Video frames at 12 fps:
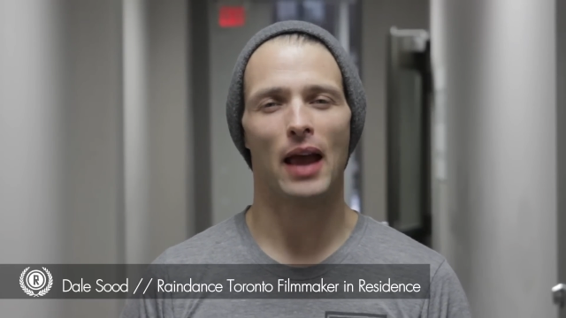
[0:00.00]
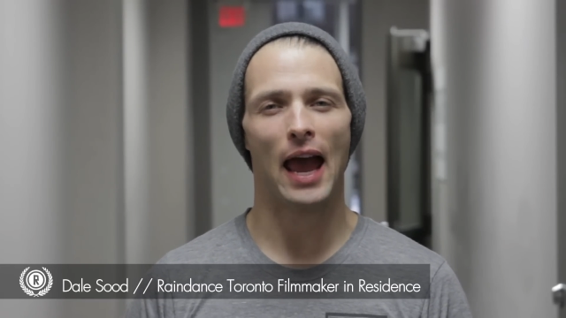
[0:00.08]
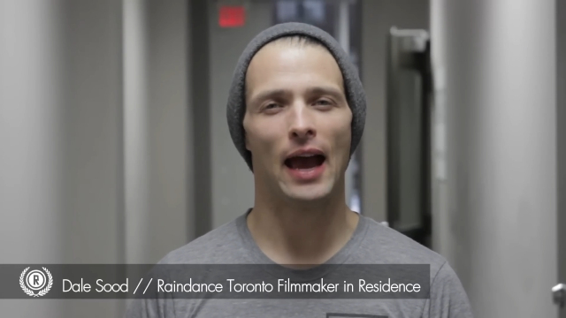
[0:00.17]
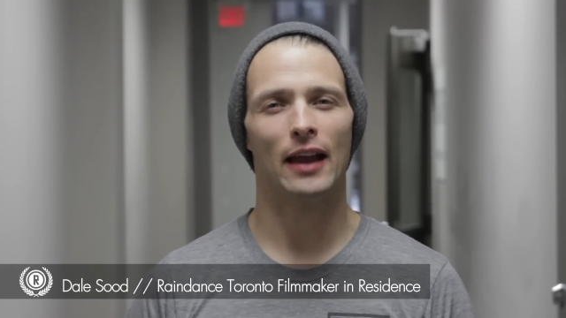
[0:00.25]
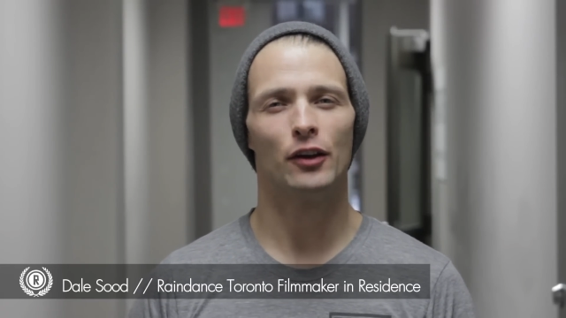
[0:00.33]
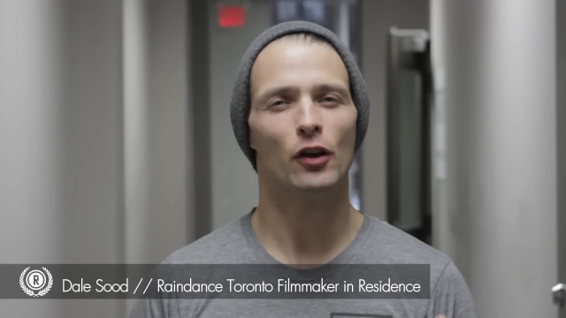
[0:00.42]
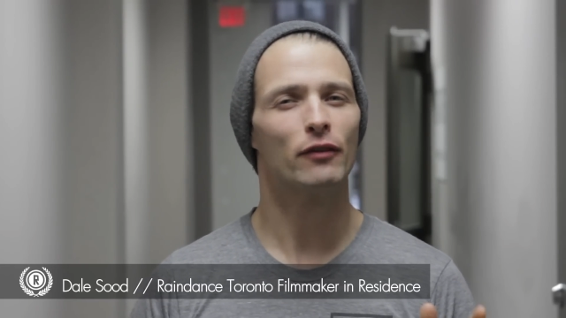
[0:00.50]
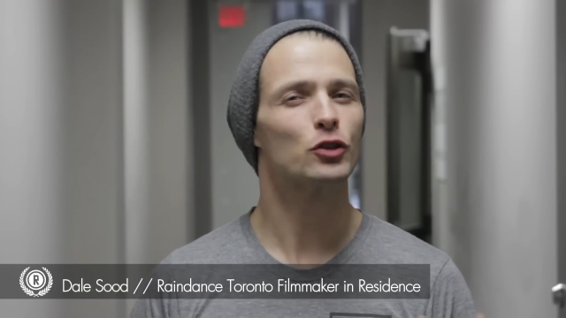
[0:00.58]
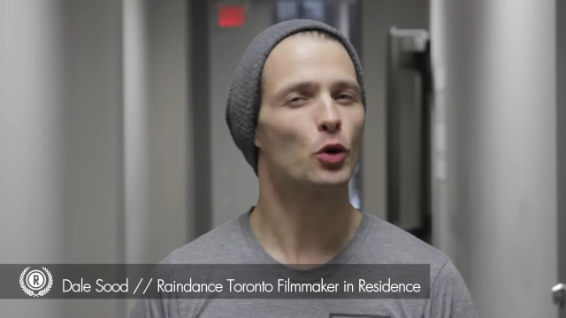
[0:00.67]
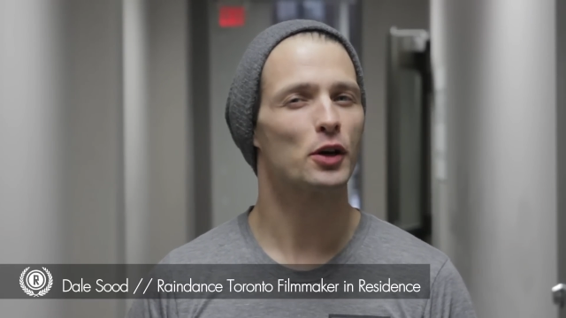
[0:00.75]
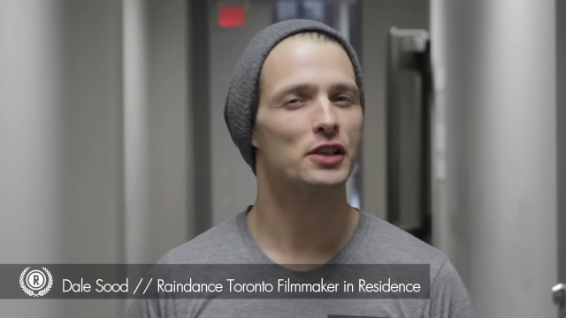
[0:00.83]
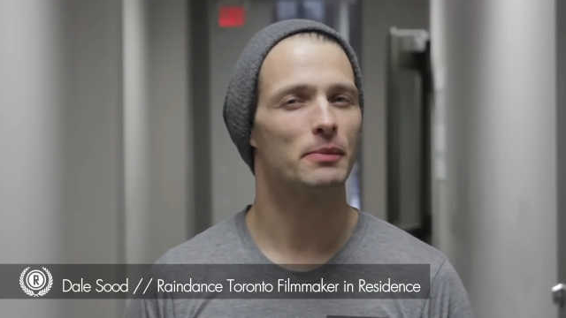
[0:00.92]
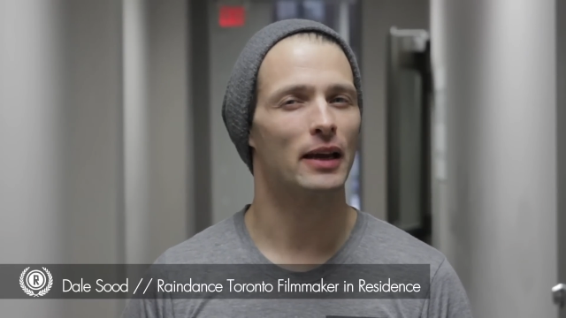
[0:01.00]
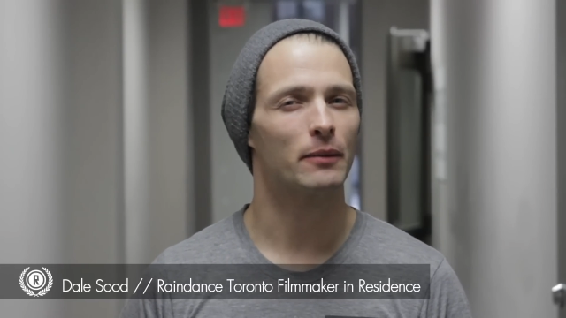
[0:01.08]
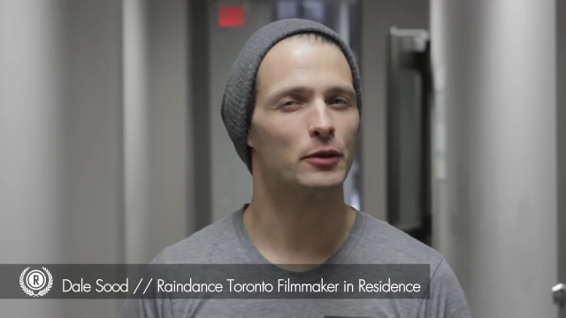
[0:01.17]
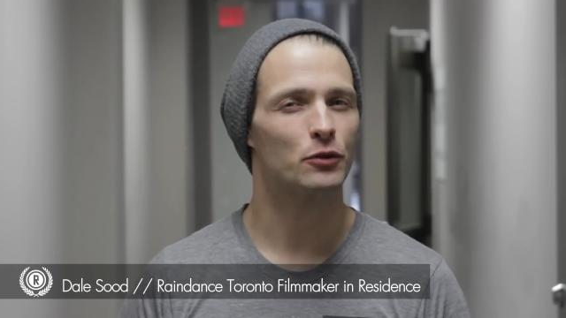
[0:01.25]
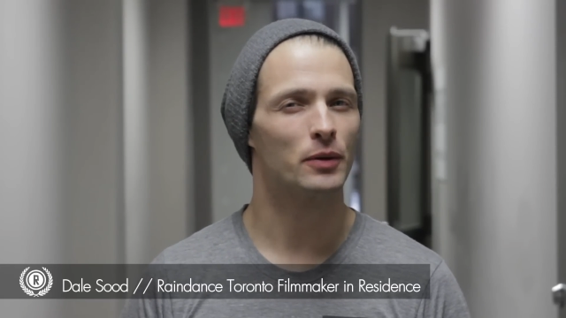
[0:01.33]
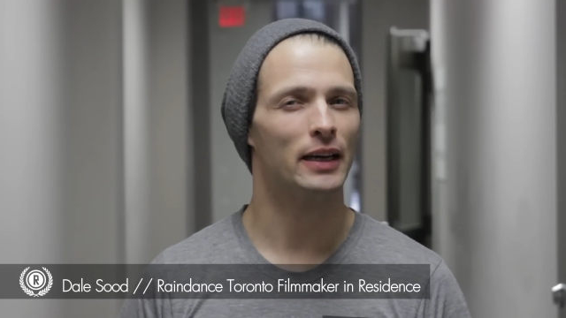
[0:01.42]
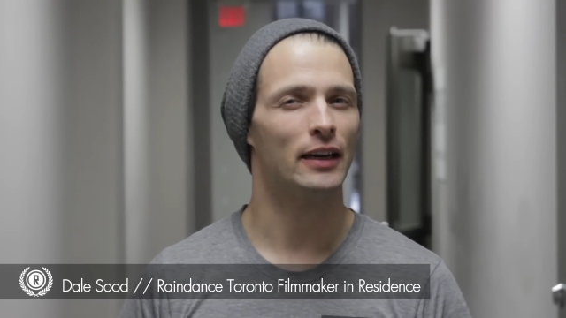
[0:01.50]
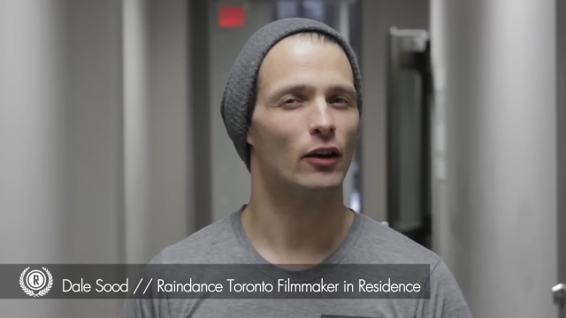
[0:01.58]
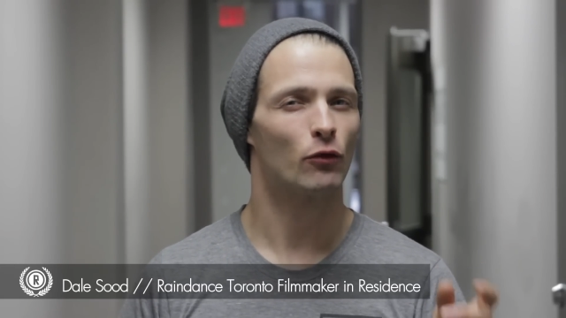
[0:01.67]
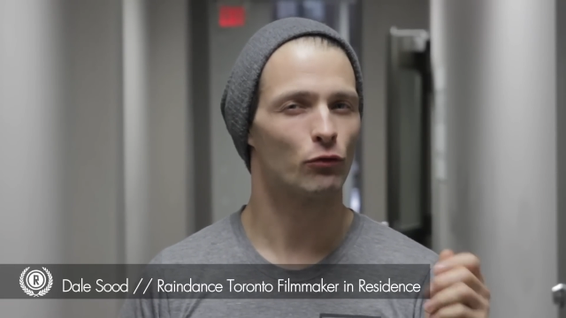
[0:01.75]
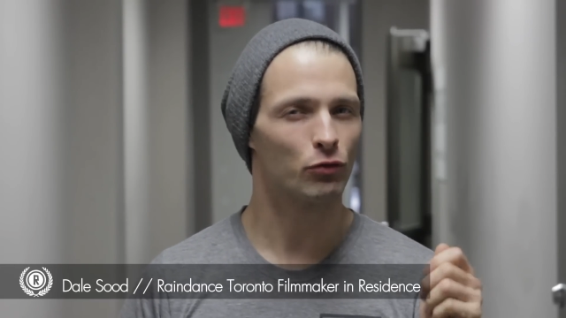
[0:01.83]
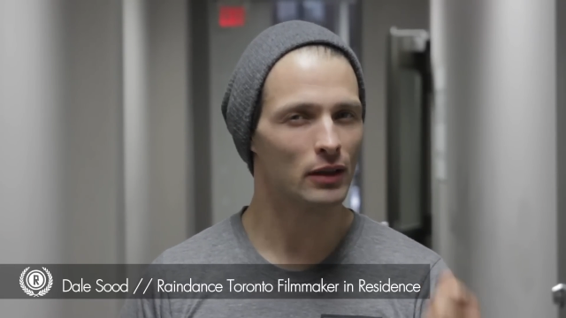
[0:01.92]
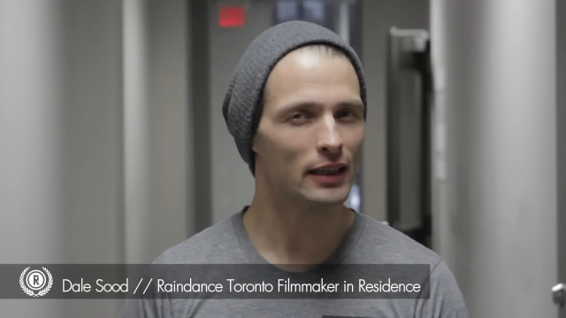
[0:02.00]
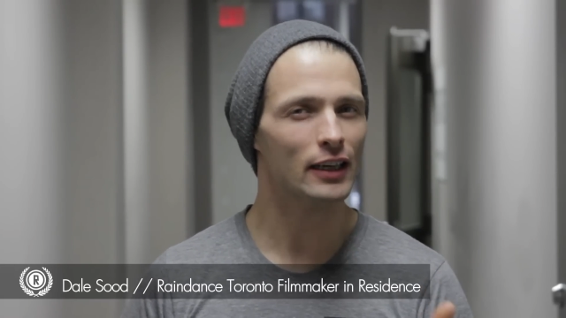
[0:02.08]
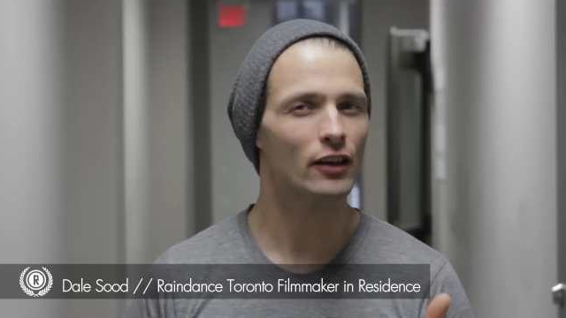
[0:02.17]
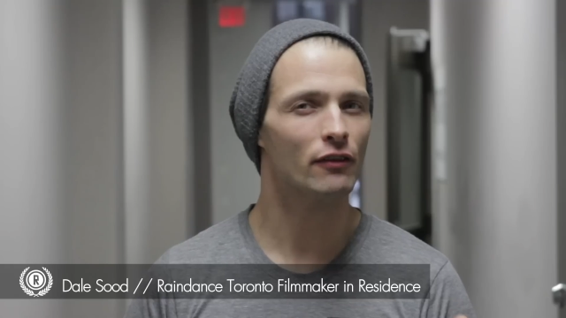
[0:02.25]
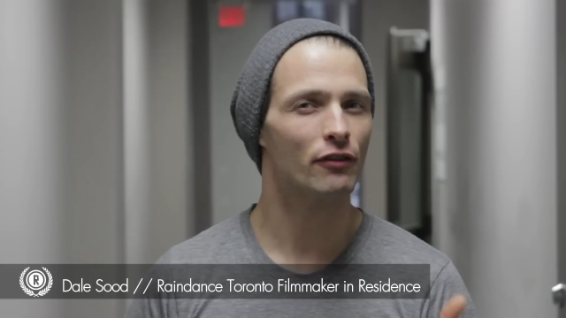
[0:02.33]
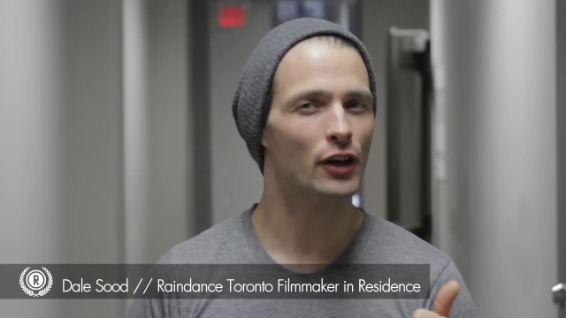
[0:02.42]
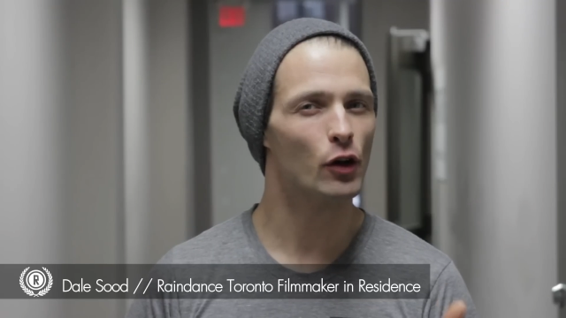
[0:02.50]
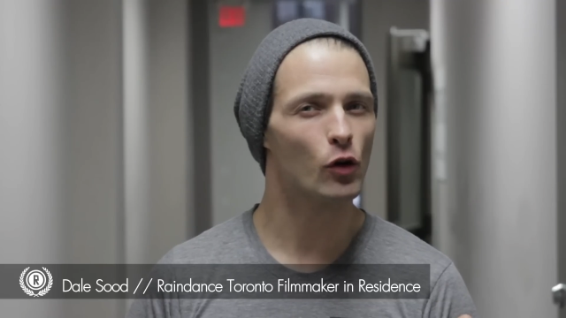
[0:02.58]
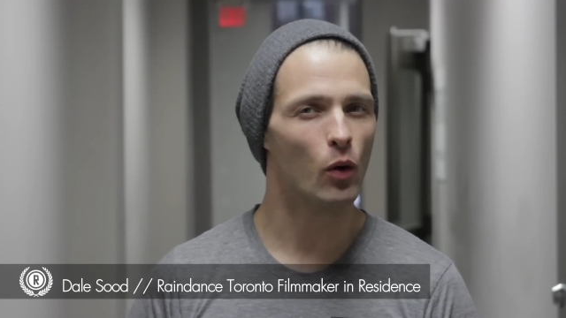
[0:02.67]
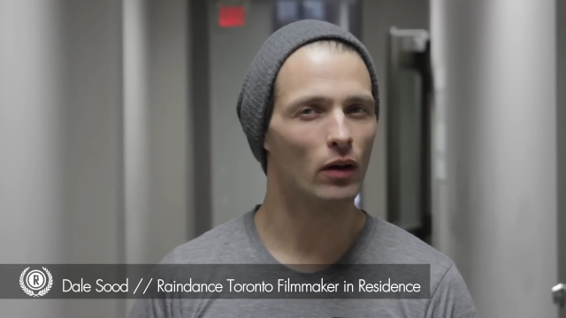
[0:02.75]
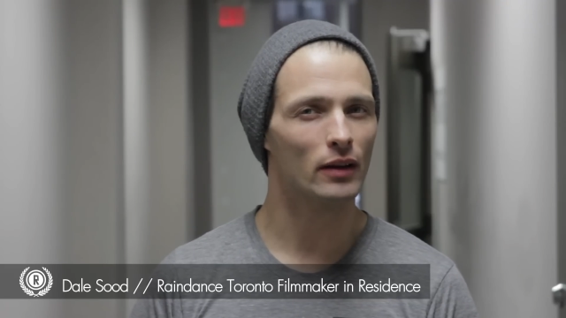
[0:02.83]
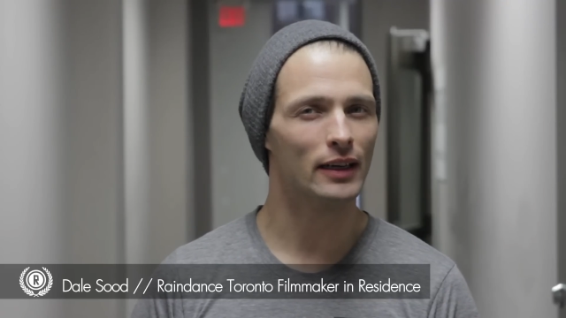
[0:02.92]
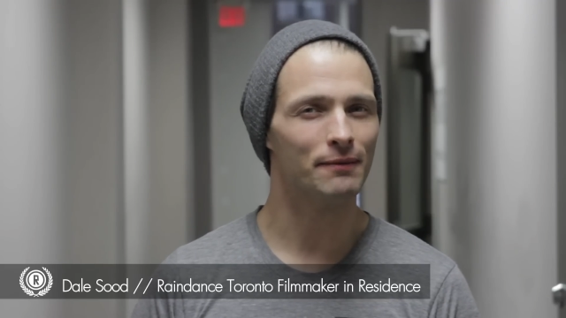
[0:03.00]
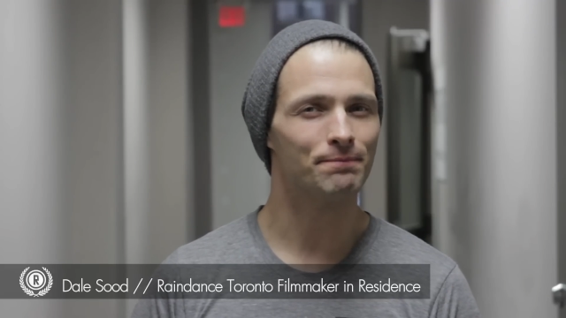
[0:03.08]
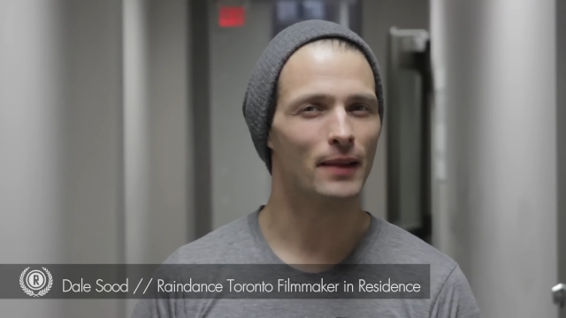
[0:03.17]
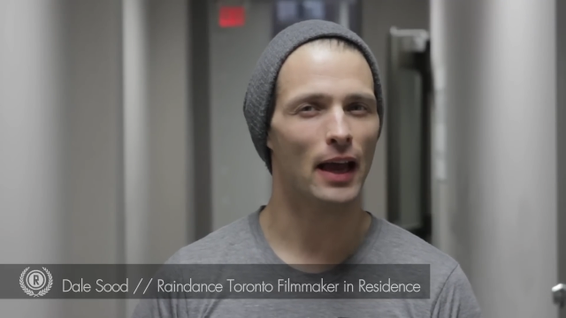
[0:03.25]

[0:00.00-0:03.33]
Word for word: and you have a choice to make between really good video quality